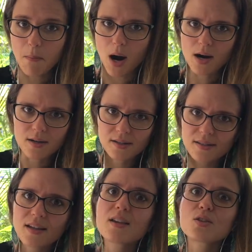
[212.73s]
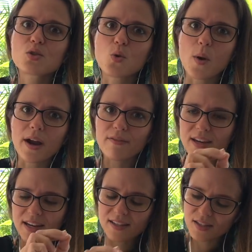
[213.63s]
Mars square
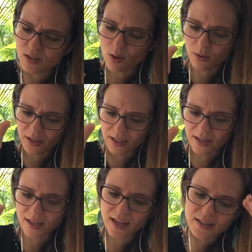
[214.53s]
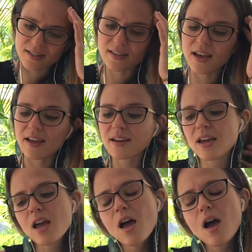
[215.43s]
Venus, totally going to get into that.
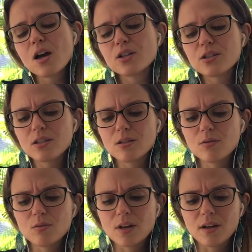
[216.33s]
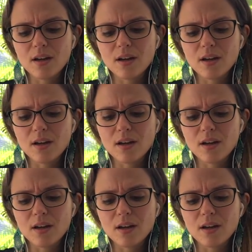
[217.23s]
To